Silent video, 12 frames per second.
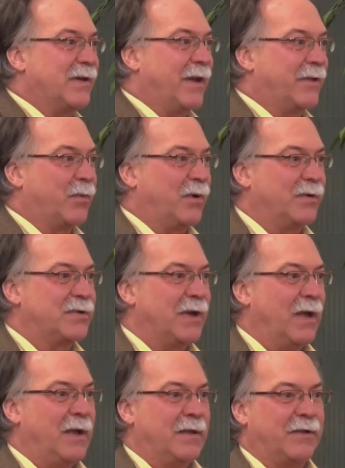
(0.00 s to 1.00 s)
In other words,
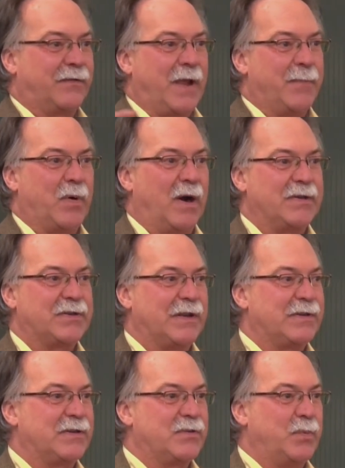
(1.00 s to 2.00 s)
the same
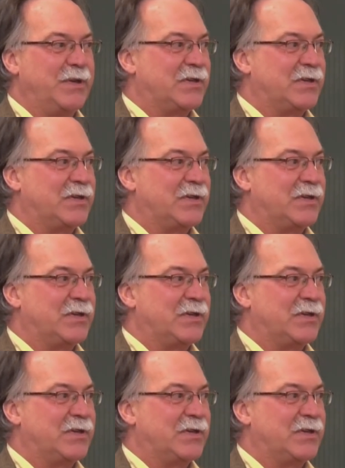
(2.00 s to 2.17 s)
processes we